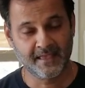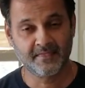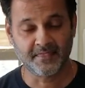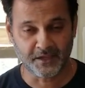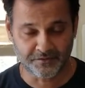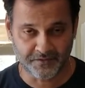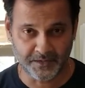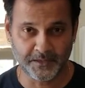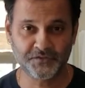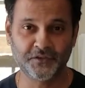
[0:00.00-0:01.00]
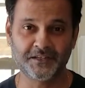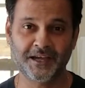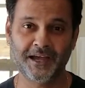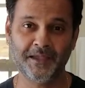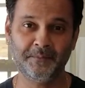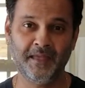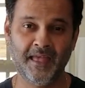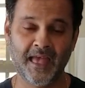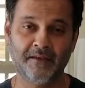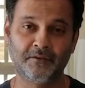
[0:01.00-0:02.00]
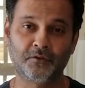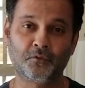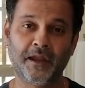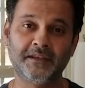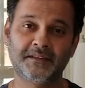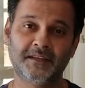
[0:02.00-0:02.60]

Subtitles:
Thank you very much for your time. Have a great